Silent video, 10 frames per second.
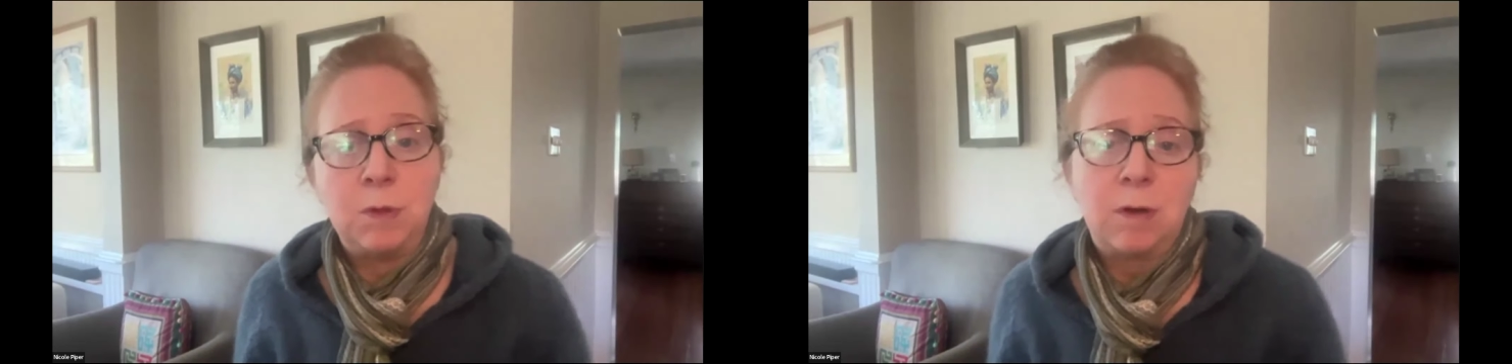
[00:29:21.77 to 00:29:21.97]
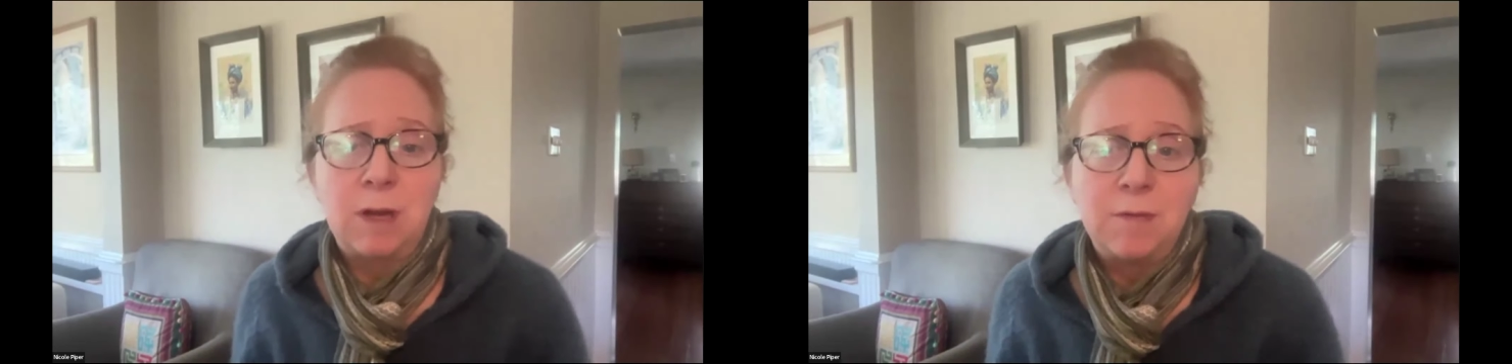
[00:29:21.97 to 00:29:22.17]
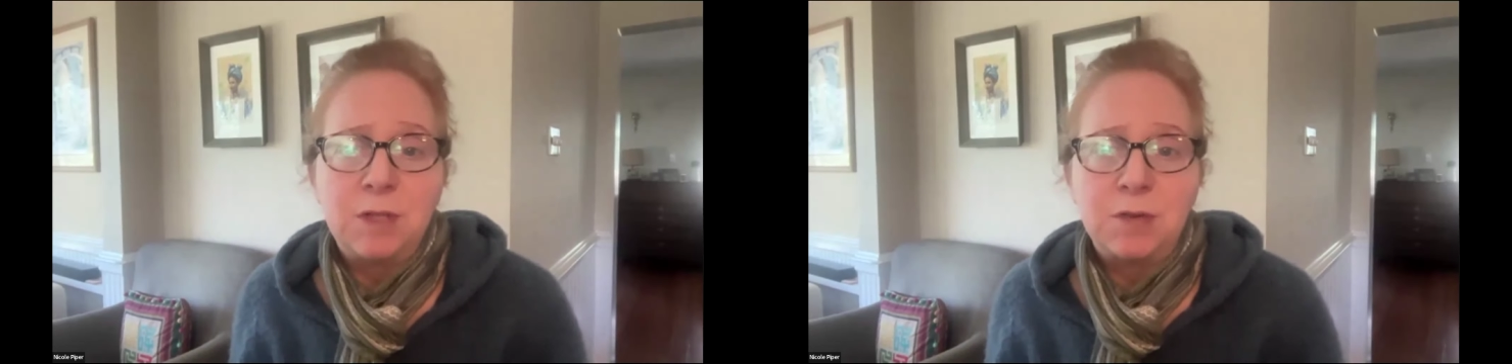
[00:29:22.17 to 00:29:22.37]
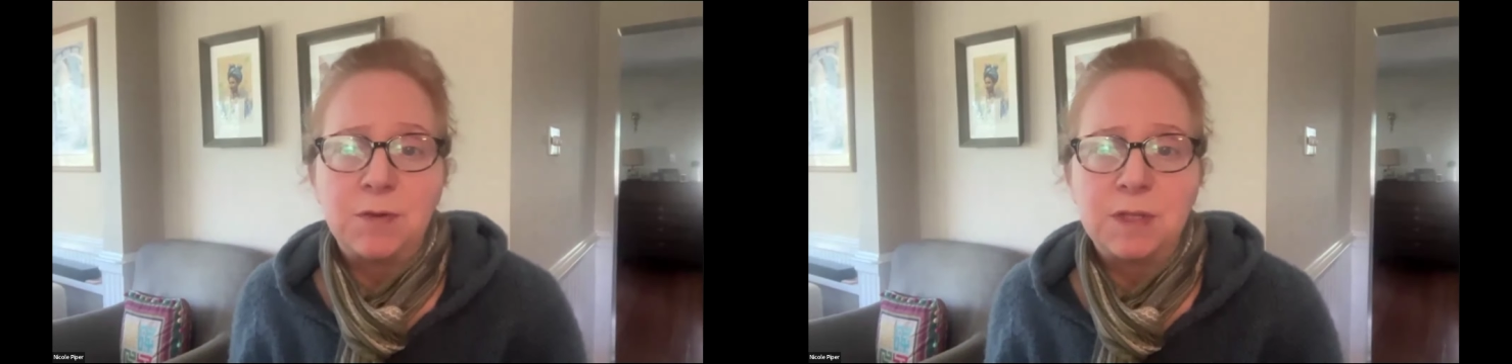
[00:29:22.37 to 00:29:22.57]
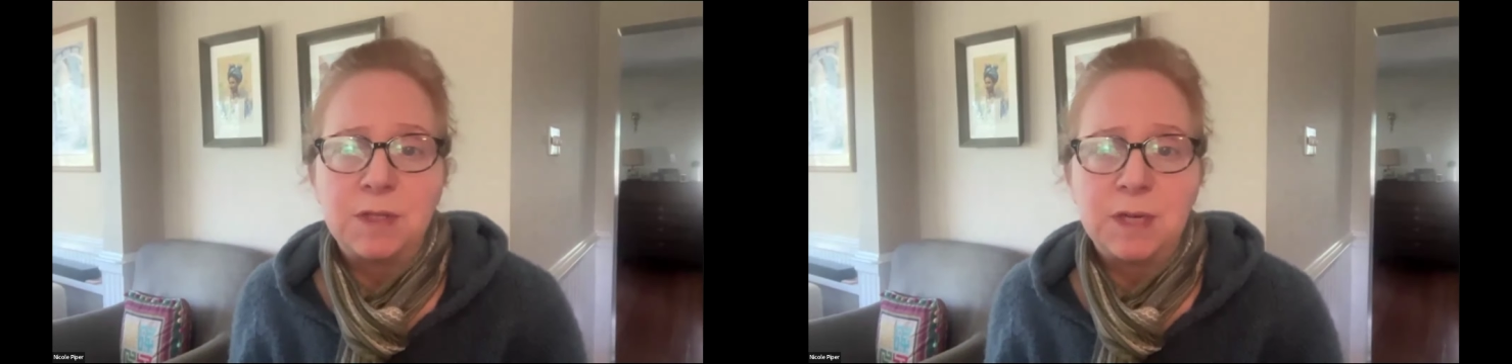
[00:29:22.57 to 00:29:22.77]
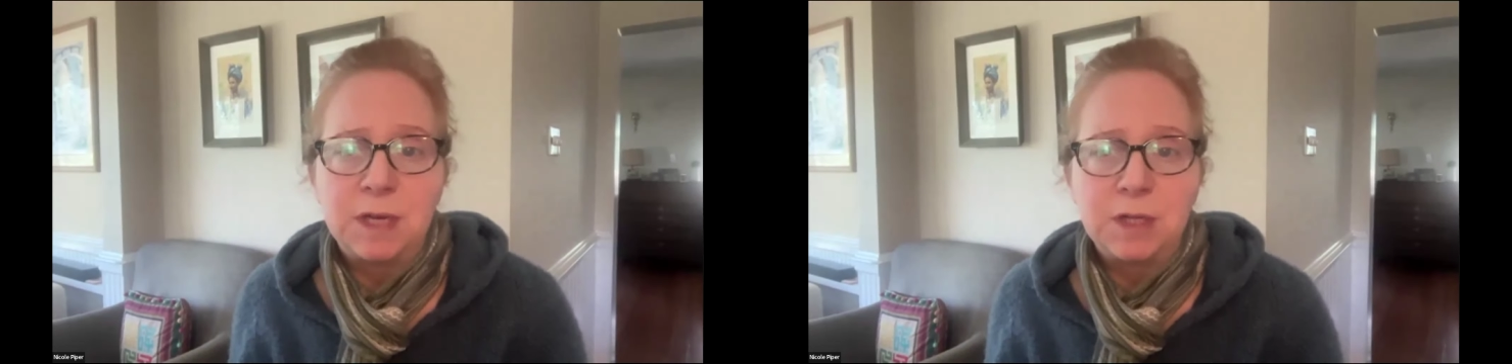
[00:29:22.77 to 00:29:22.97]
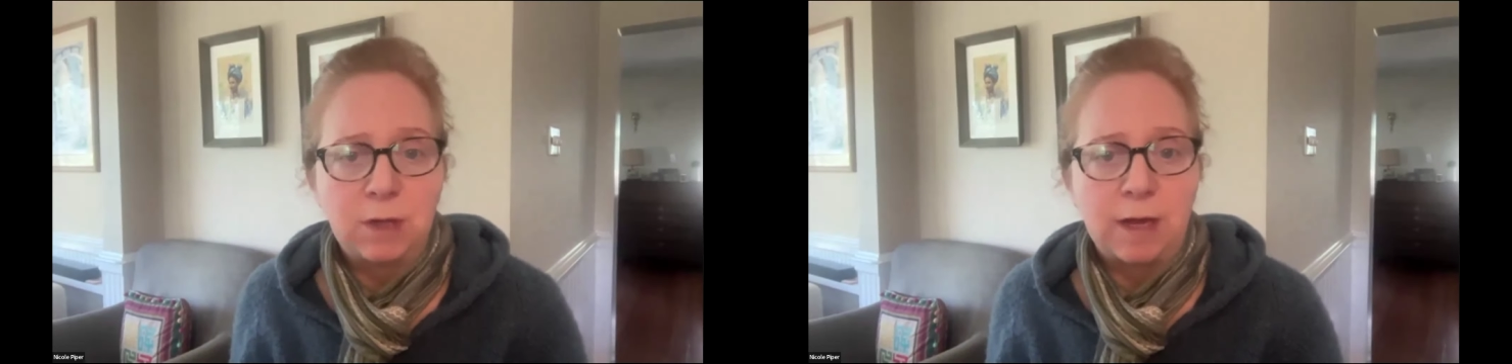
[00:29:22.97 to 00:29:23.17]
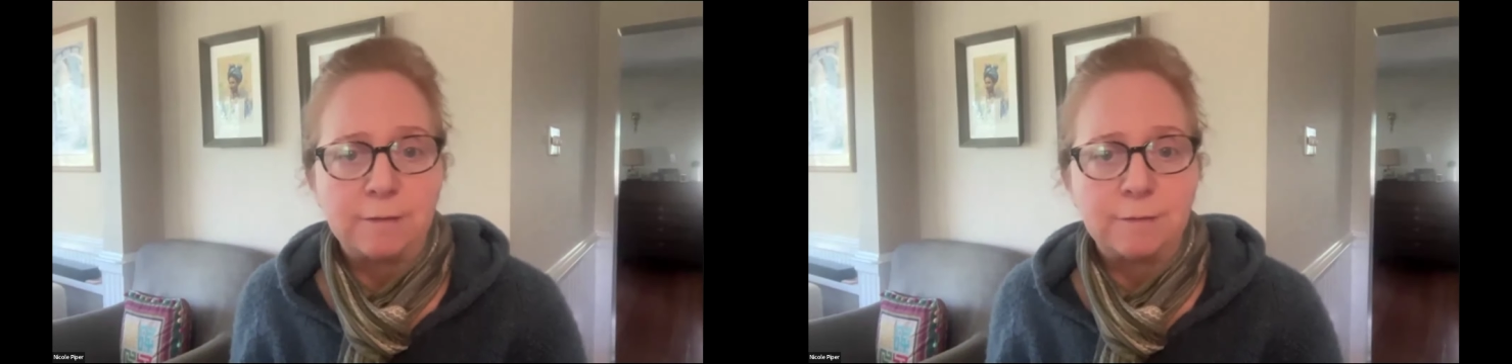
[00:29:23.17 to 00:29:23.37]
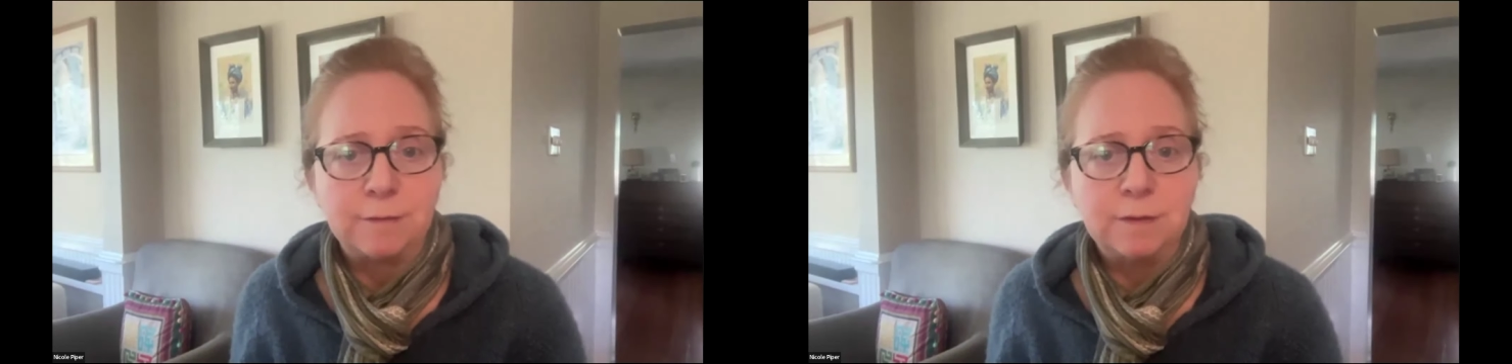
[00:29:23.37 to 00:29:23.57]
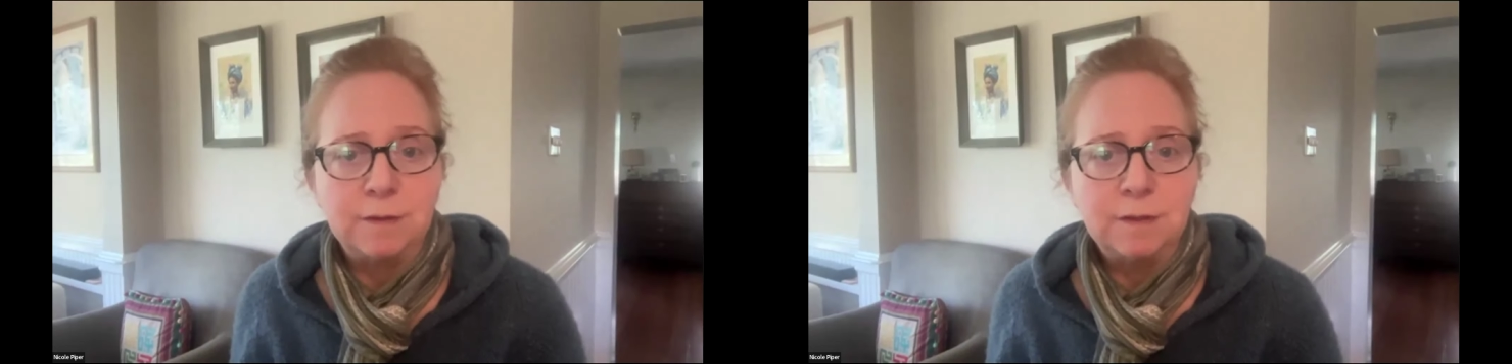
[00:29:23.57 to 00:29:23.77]
they're kind of in different stages of
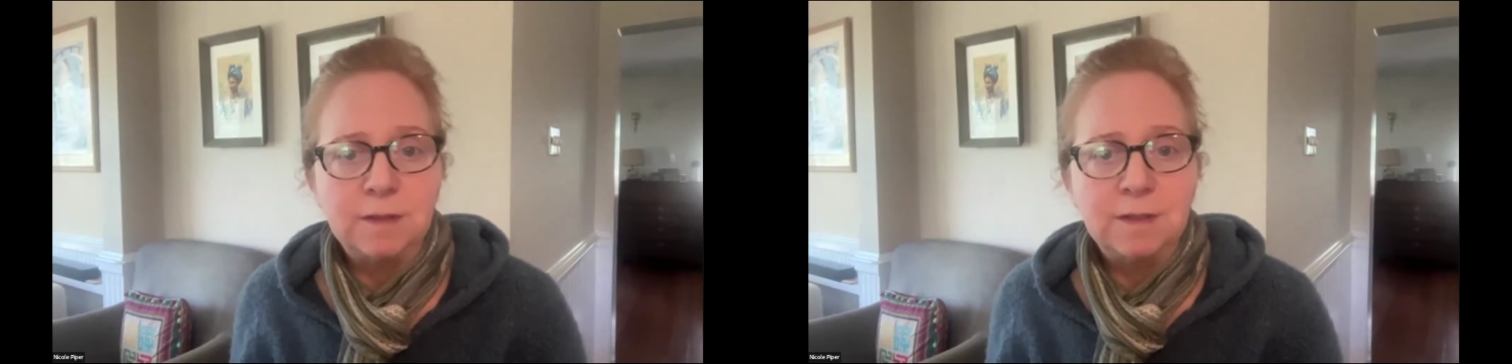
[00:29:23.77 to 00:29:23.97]
life,